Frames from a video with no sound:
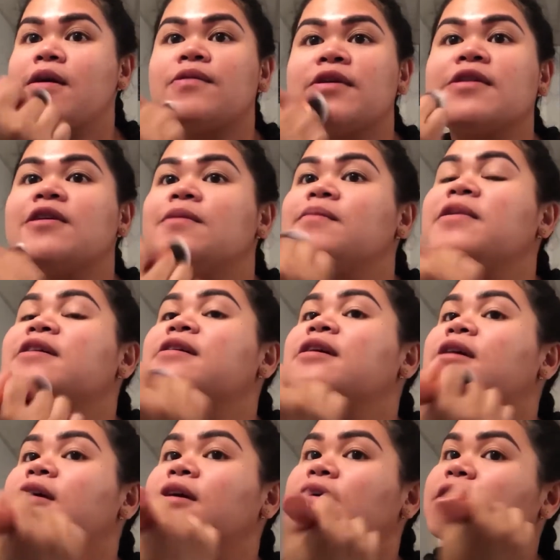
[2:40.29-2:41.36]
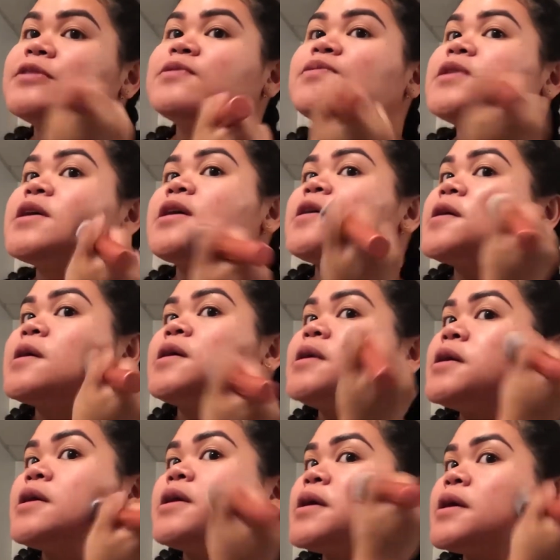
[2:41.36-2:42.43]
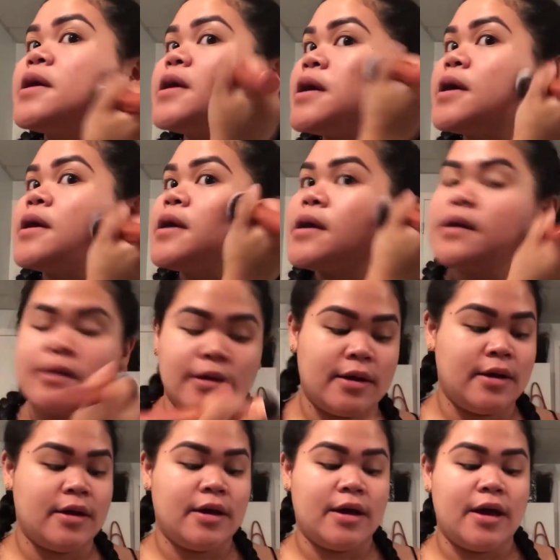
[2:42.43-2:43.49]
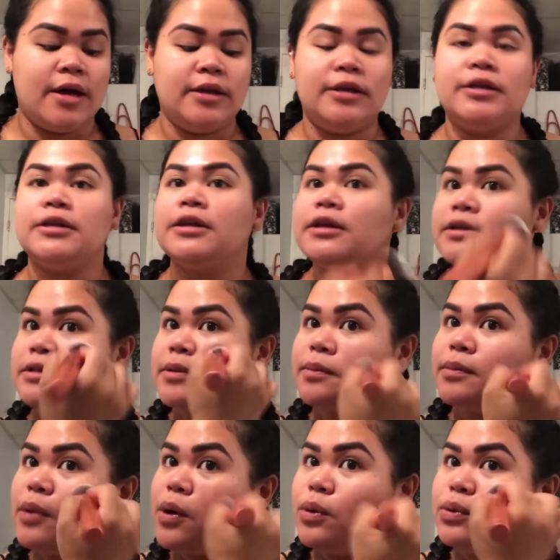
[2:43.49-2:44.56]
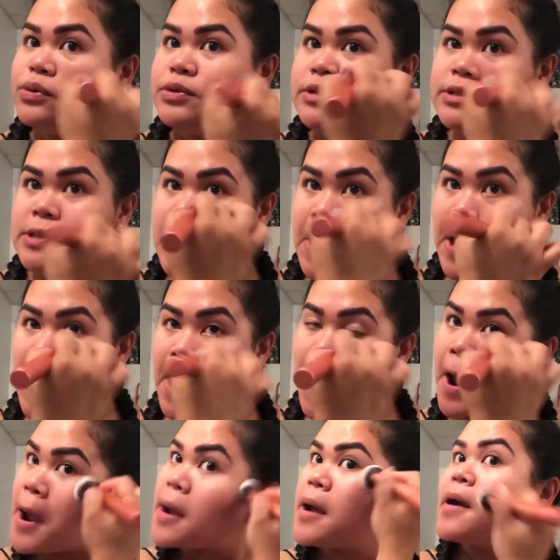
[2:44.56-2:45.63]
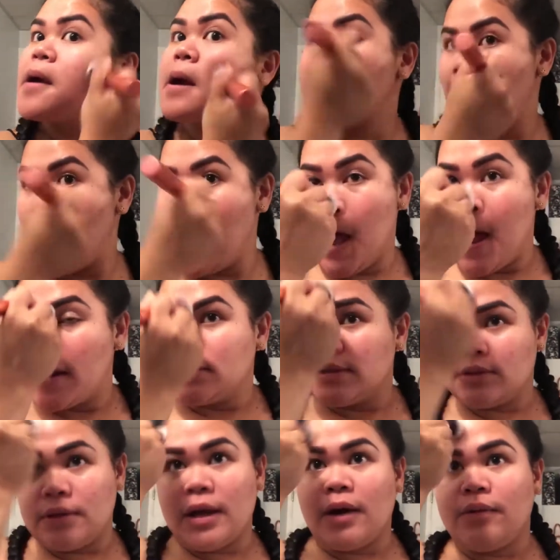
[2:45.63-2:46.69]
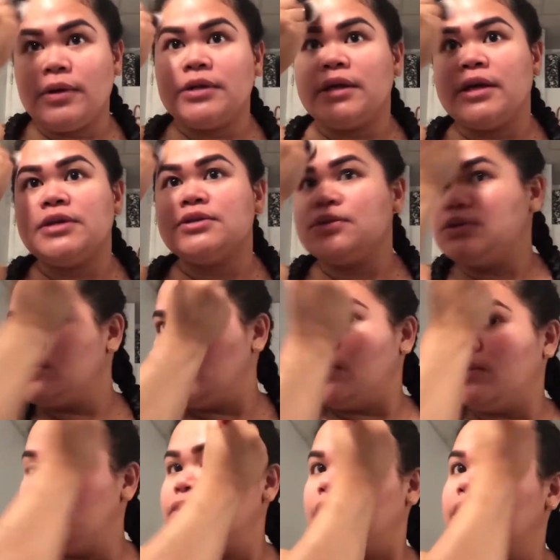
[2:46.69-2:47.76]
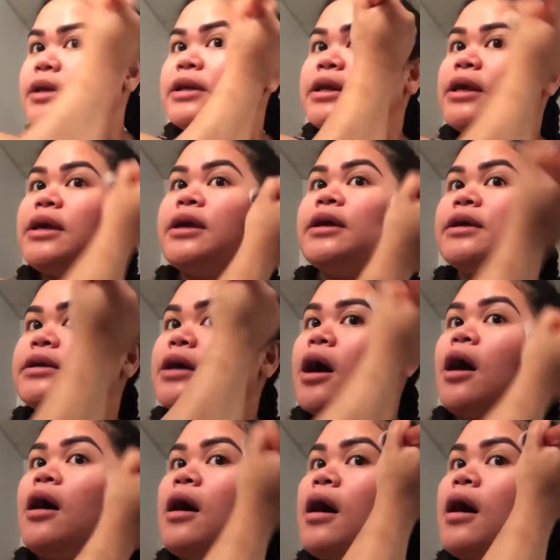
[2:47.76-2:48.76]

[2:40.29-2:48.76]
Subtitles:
work on my areas where I needed it the most. So nowadays you don't need,